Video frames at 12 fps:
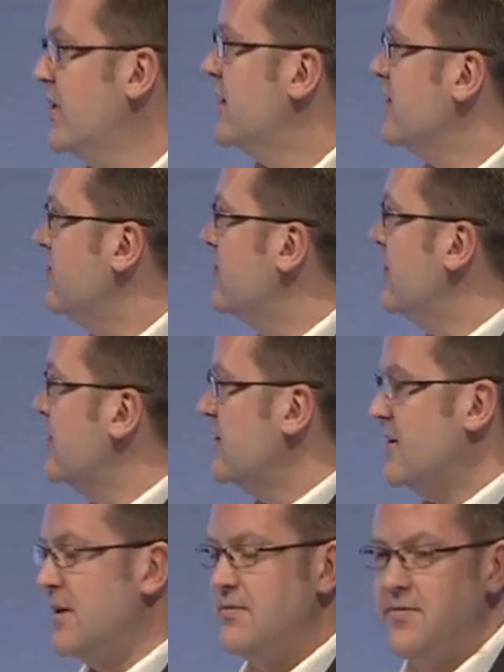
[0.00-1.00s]
We can do it
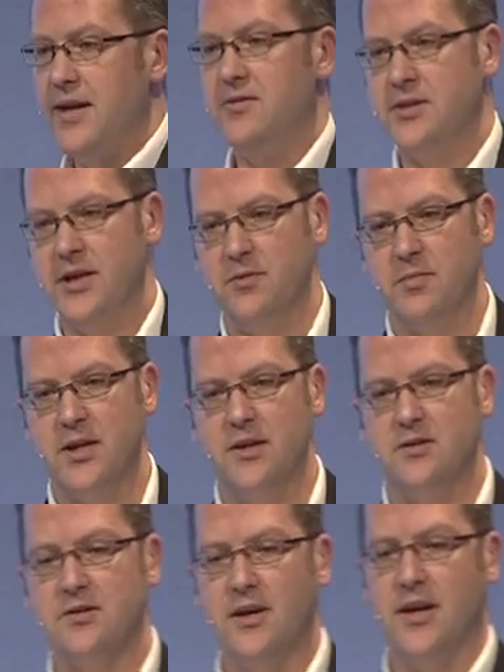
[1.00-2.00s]
in 5 or 10
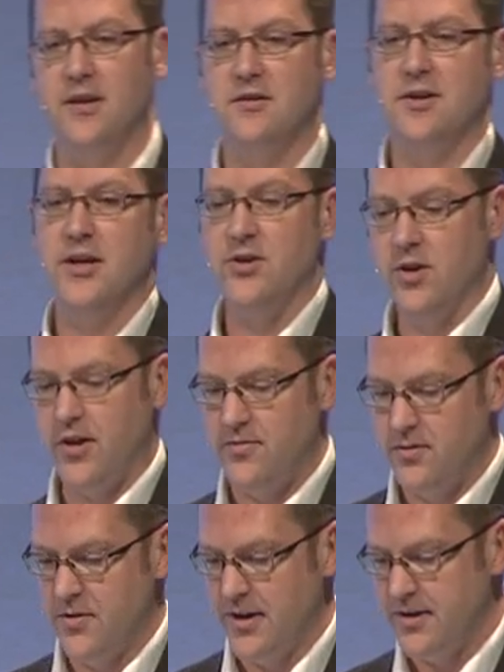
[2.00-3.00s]
minutes and get you
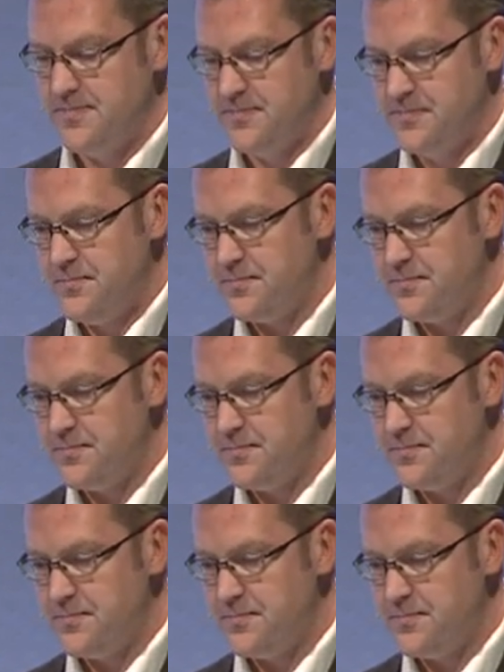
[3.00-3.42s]
off and running.